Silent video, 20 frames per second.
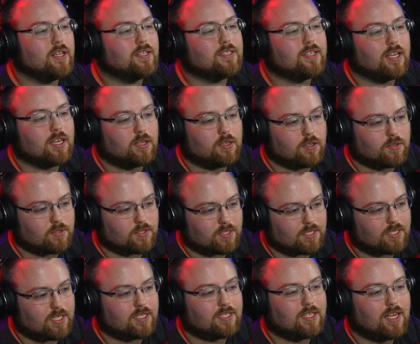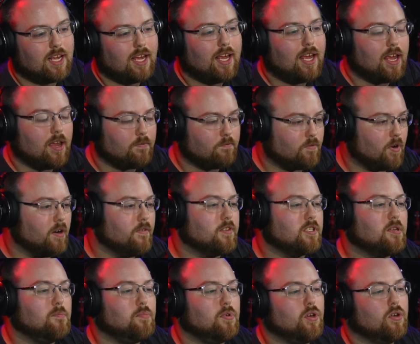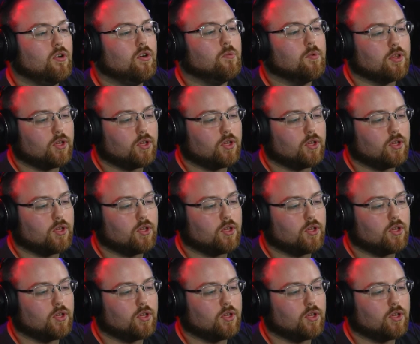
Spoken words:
Instead, he goes and sits in front of his computer